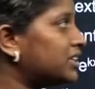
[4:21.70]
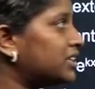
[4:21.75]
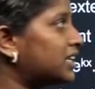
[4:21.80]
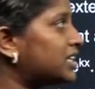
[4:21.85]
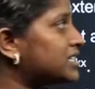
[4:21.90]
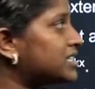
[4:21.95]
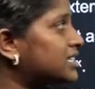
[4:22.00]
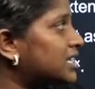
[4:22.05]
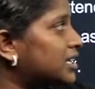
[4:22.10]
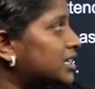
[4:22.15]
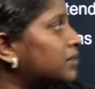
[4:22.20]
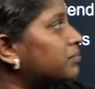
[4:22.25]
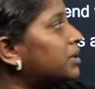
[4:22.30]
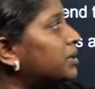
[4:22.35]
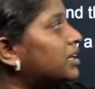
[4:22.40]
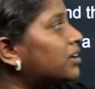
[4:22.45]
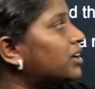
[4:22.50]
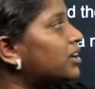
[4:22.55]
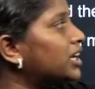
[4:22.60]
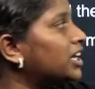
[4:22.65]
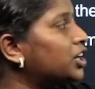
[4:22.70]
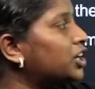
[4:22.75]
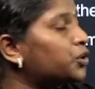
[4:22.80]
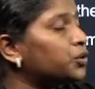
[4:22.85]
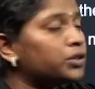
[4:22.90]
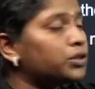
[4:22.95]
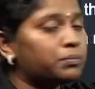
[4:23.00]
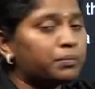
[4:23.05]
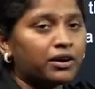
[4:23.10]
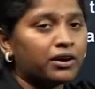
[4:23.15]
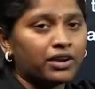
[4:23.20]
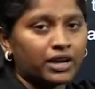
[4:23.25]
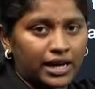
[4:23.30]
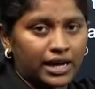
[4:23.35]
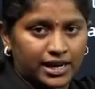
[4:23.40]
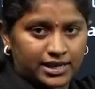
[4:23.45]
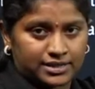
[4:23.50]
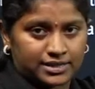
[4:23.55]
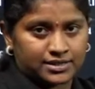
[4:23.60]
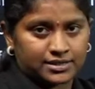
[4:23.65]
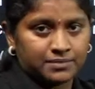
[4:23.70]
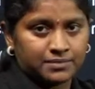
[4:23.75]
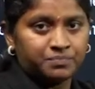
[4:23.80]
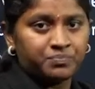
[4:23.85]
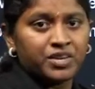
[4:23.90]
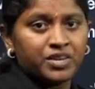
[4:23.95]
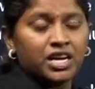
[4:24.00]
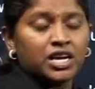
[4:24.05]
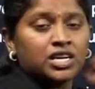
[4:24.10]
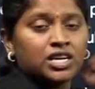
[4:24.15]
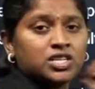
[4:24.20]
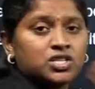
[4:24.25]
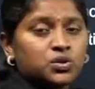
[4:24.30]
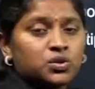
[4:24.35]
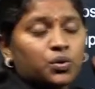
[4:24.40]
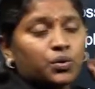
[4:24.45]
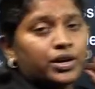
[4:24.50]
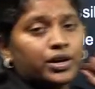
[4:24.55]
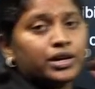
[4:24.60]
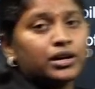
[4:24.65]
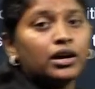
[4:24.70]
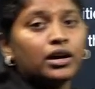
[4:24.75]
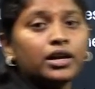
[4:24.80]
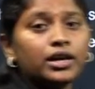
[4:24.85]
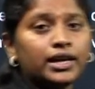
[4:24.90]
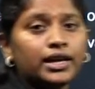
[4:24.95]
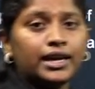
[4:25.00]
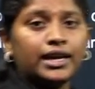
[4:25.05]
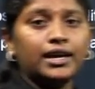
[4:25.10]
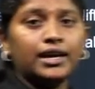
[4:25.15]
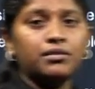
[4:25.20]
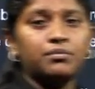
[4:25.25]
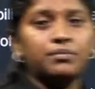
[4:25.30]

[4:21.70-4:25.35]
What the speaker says: that is nothing but our e to the power x. So here e